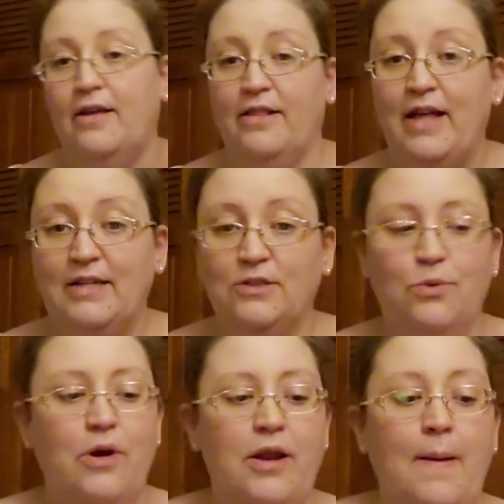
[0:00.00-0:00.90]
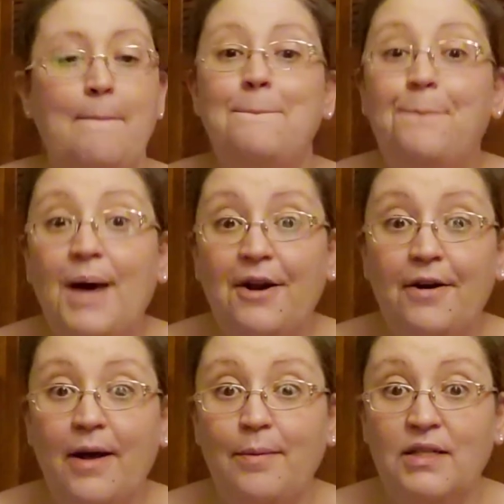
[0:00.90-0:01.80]
Last one. Better
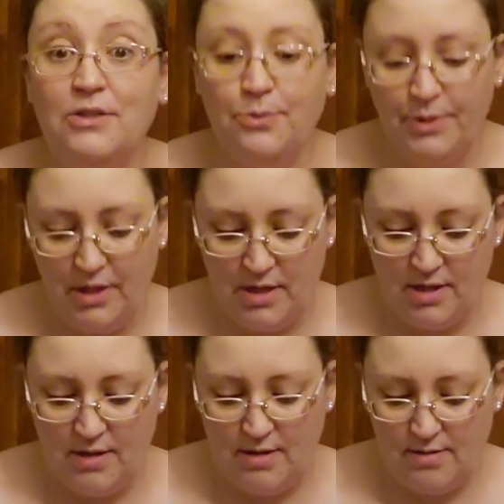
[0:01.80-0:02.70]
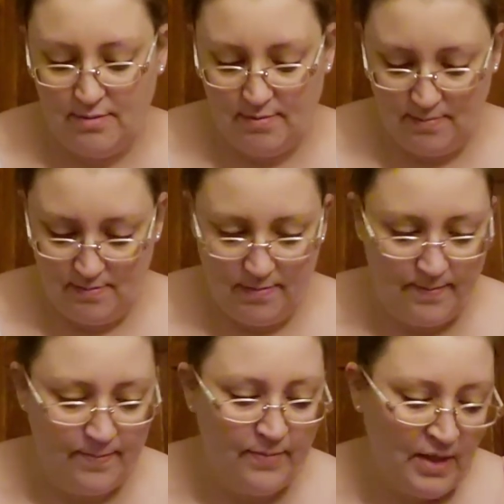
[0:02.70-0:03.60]
not be a duplicate.
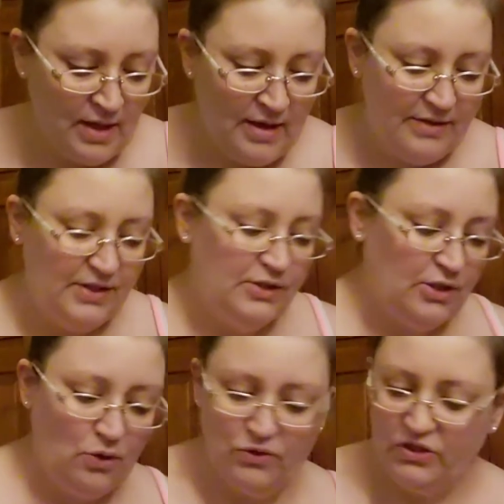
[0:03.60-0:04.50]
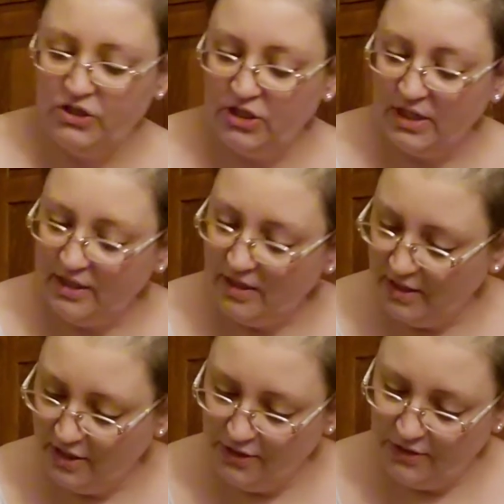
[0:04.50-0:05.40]
I think the only chick on
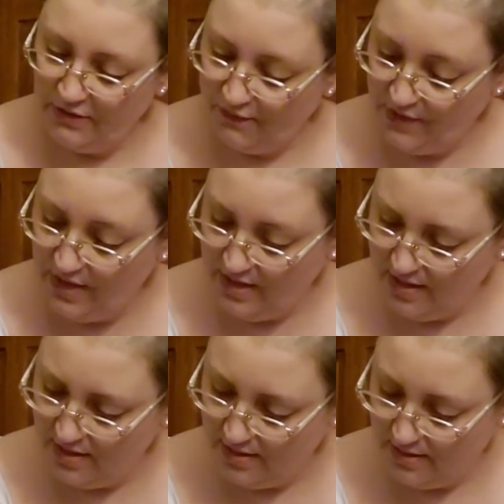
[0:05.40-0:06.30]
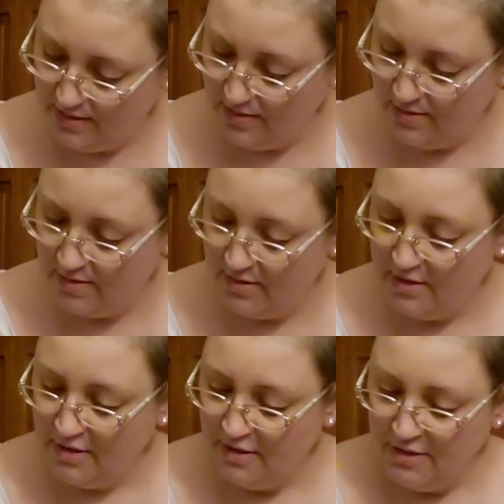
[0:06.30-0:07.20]
here is Phoenix.
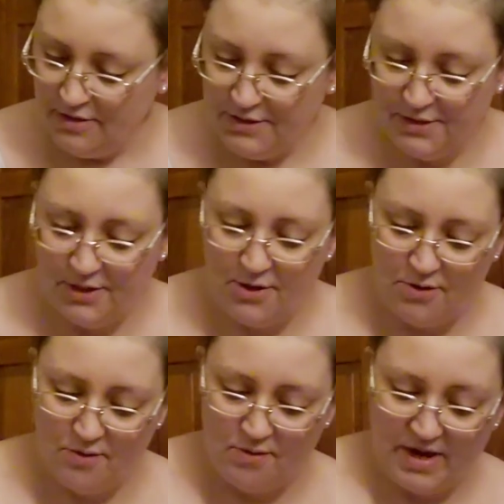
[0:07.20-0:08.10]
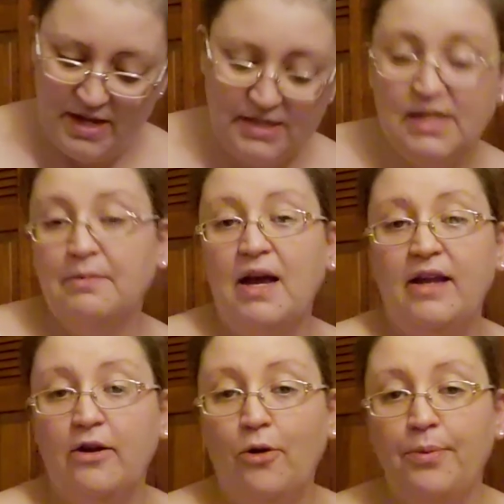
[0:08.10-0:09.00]
So, I guess I'm
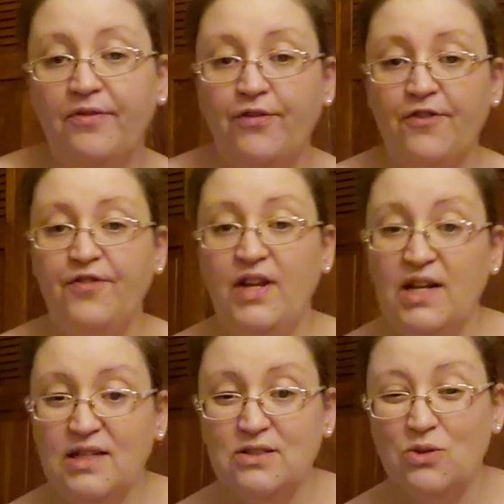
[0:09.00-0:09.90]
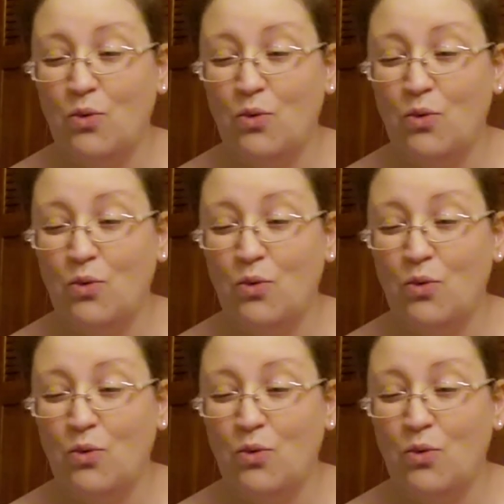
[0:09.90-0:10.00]
kind of hoping for Phoenix.